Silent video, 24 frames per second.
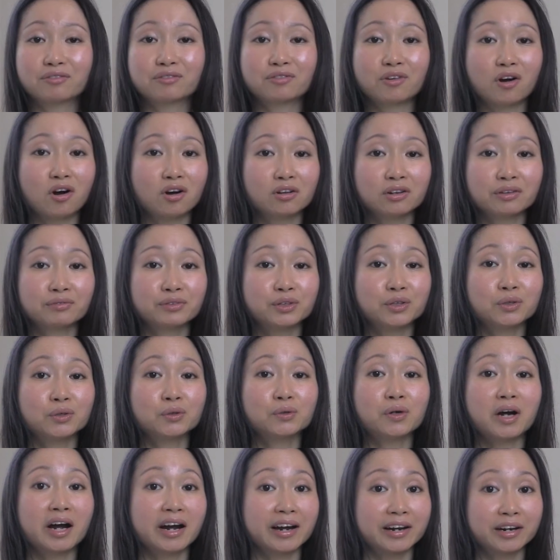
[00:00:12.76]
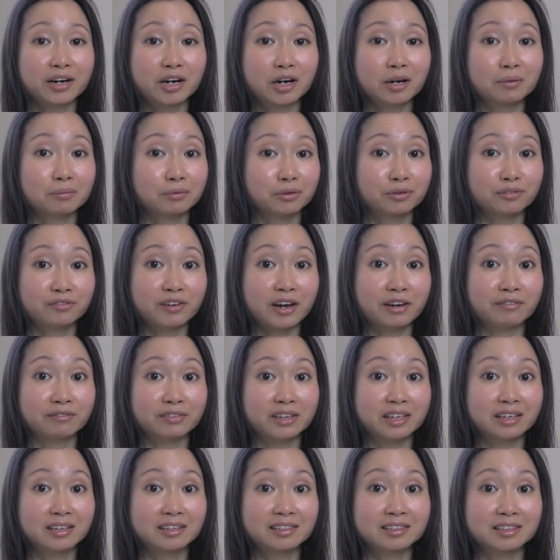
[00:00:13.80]
for all of you high carb low fat
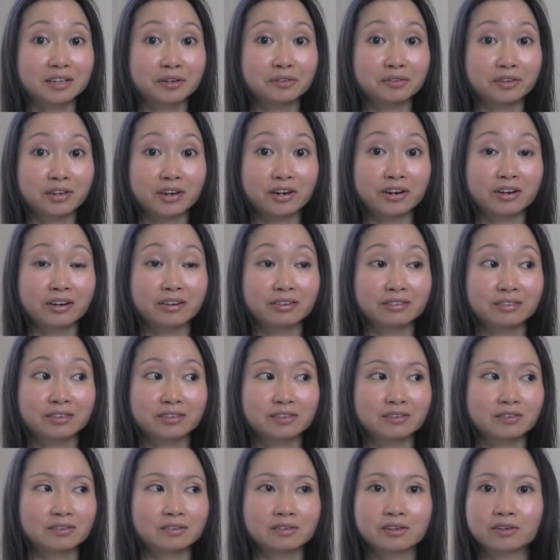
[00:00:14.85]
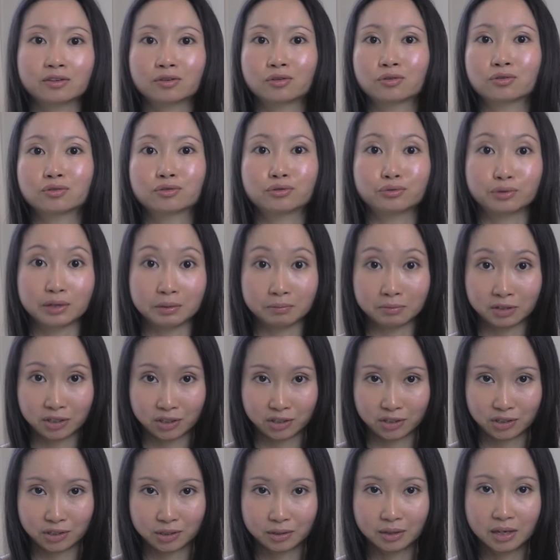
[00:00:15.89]
vegans out there, this is like your dream
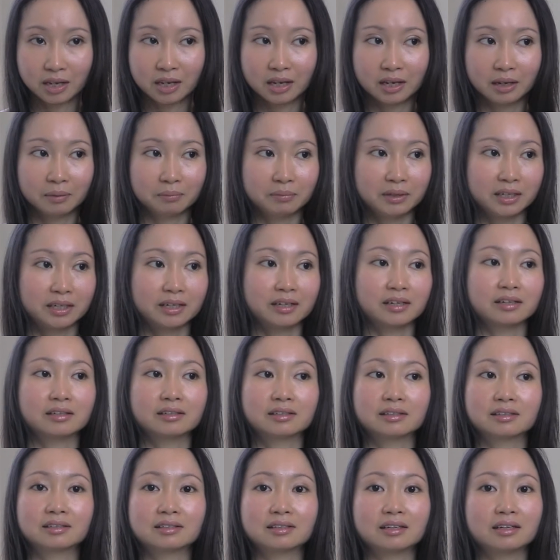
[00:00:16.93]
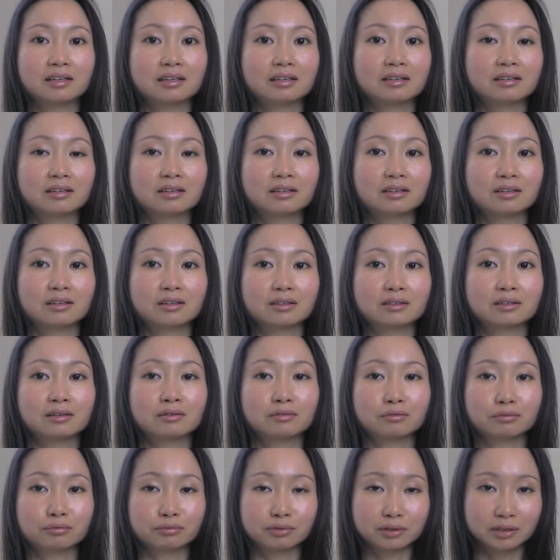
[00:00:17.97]
dish because it is
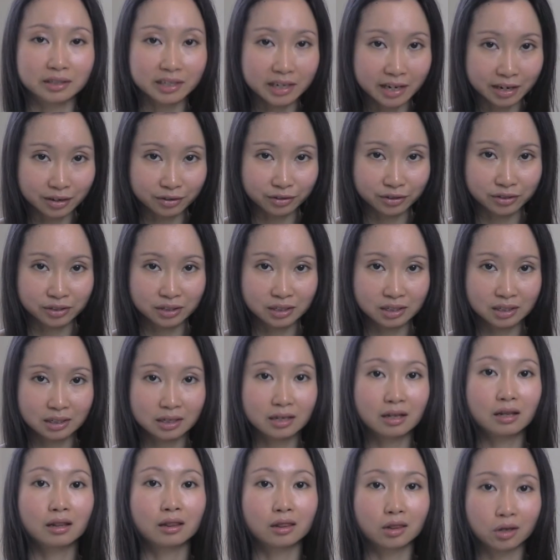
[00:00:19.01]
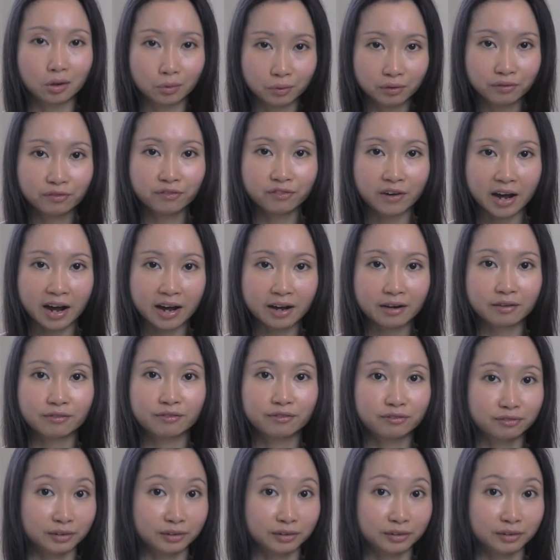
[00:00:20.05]
really healthy, low in fat,